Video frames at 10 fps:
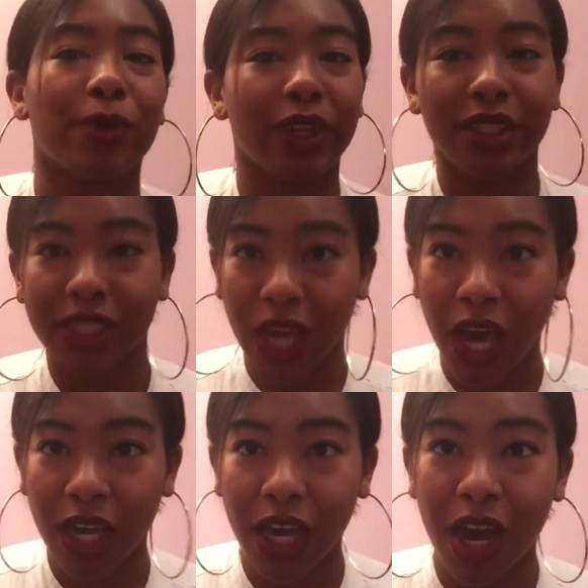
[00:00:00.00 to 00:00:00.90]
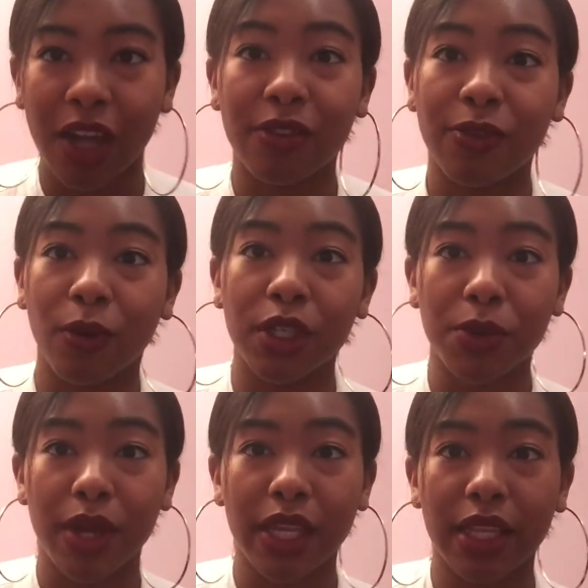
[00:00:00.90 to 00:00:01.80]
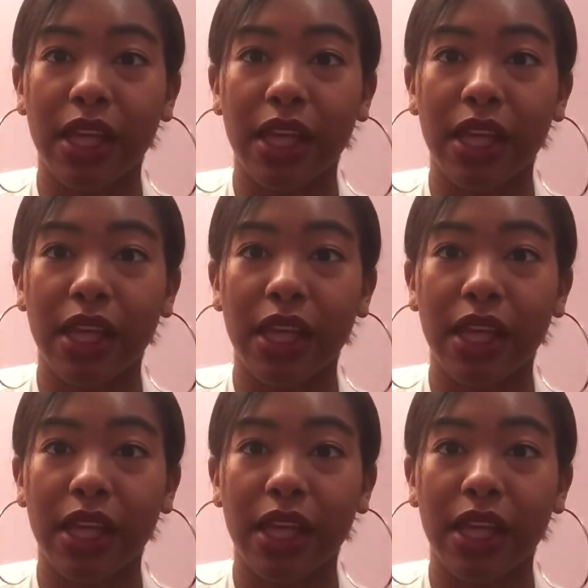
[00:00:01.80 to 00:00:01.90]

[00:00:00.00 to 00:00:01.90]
restock on 420,